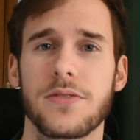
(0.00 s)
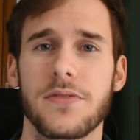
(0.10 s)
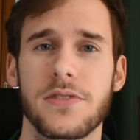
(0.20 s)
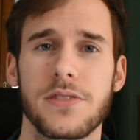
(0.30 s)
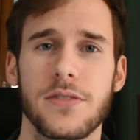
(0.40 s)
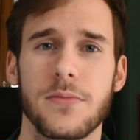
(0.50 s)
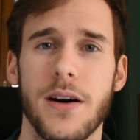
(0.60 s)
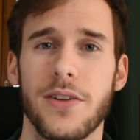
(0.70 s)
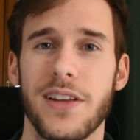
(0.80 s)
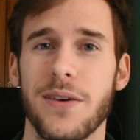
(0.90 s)
for a single
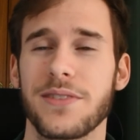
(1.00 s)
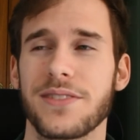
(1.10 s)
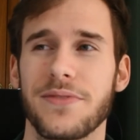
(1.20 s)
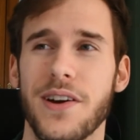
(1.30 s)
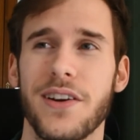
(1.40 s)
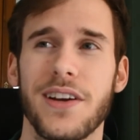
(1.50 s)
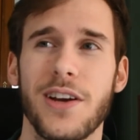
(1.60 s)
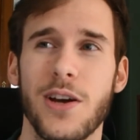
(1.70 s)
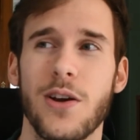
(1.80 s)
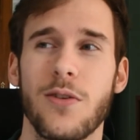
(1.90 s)
mother. That was a very
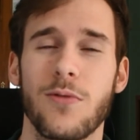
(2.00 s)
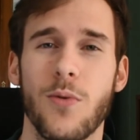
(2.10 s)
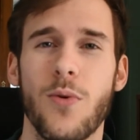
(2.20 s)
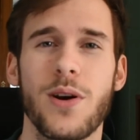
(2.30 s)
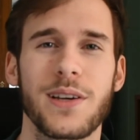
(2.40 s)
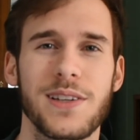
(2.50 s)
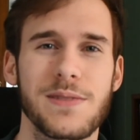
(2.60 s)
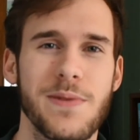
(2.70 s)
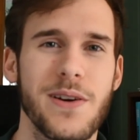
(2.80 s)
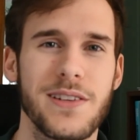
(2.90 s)
rewarding
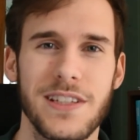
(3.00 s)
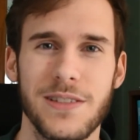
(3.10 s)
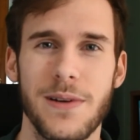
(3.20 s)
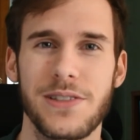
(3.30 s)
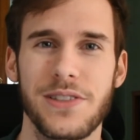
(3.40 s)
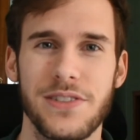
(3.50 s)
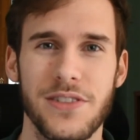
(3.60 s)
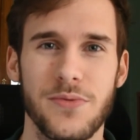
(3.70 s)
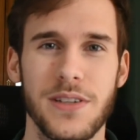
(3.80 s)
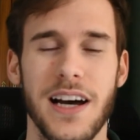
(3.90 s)
experience, especially
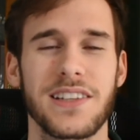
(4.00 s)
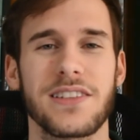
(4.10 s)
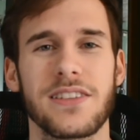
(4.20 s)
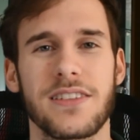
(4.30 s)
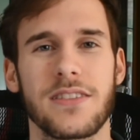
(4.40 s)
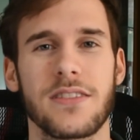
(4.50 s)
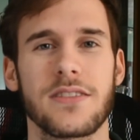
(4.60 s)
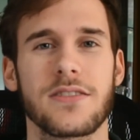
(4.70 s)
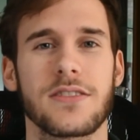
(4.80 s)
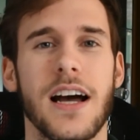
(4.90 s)
since we got
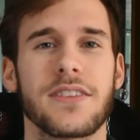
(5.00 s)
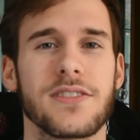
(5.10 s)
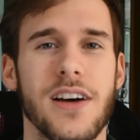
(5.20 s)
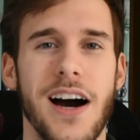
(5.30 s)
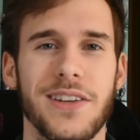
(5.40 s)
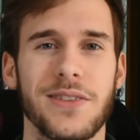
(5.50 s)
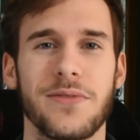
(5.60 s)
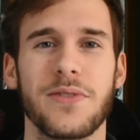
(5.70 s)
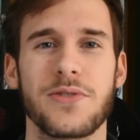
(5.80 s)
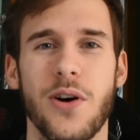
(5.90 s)
to talk to the
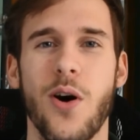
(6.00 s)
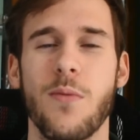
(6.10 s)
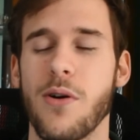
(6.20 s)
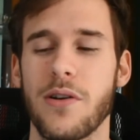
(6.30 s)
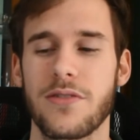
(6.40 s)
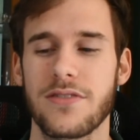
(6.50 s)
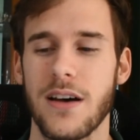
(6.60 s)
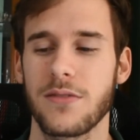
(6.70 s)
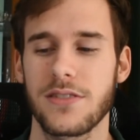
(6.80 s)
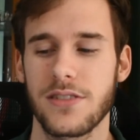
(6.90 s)
future homeowners. So
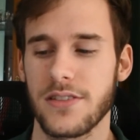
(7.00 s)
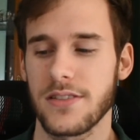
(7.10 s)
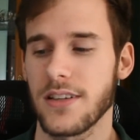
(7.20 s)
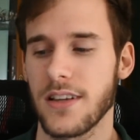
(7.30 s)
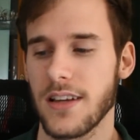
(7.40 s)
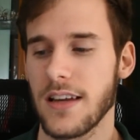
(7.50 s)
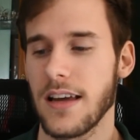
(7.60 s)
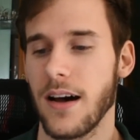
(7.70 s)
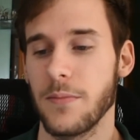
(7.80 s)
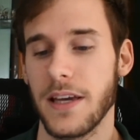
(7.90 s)
that was just
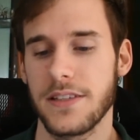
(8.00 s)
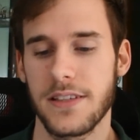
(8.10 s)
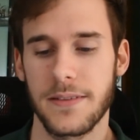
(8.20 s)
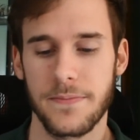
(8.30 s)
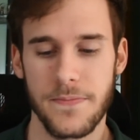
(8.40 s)
amazing.